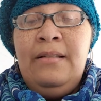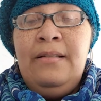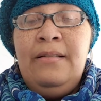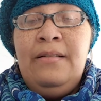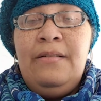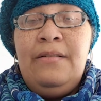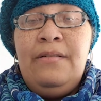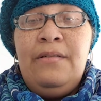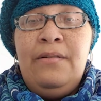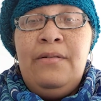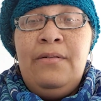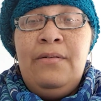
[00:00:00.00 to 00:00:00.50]

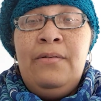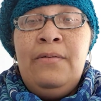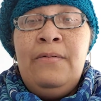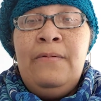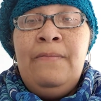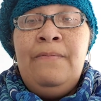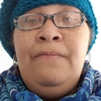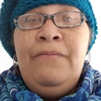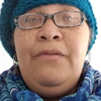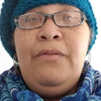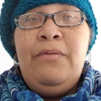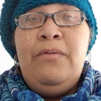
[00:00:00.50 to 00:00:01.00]
So
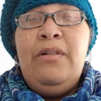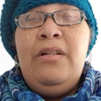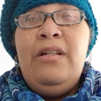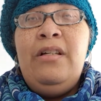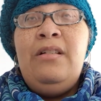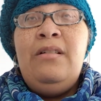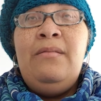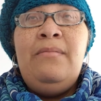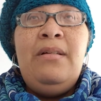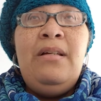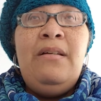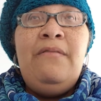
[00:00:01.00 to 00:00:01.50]

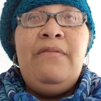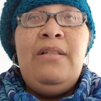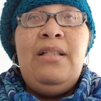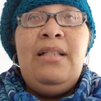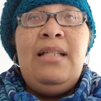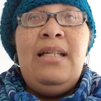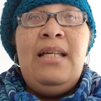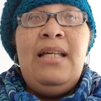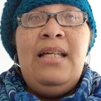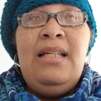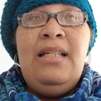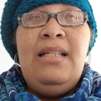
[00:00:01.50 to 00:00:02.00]
wearing them every
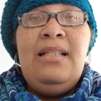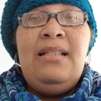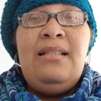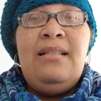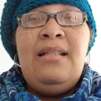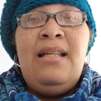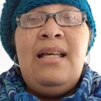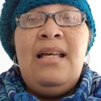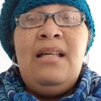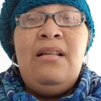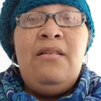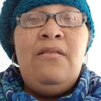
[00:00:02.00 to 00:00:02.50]
day is
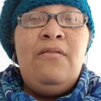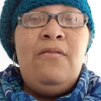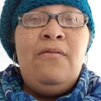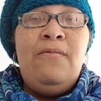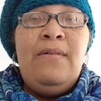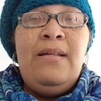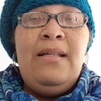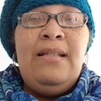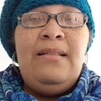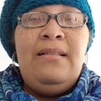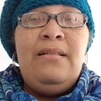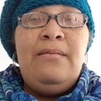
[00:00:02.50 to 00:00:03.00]
not
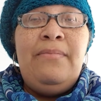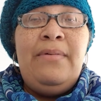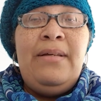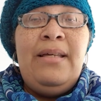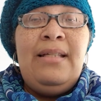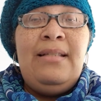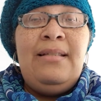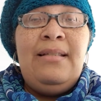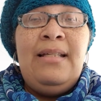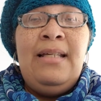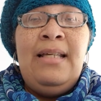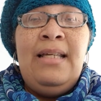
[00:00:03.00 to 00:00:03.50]
always the
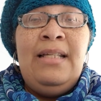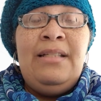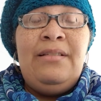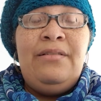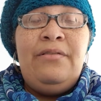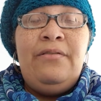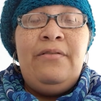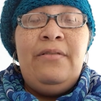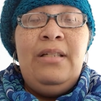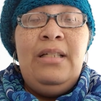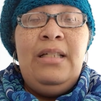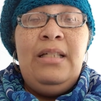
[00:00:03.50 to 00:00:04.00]
best
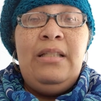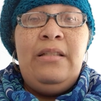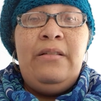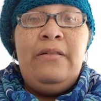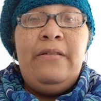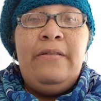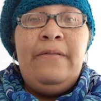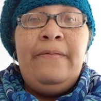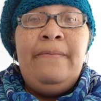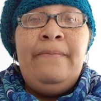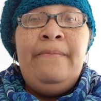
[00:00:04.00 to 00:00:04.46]
answer either.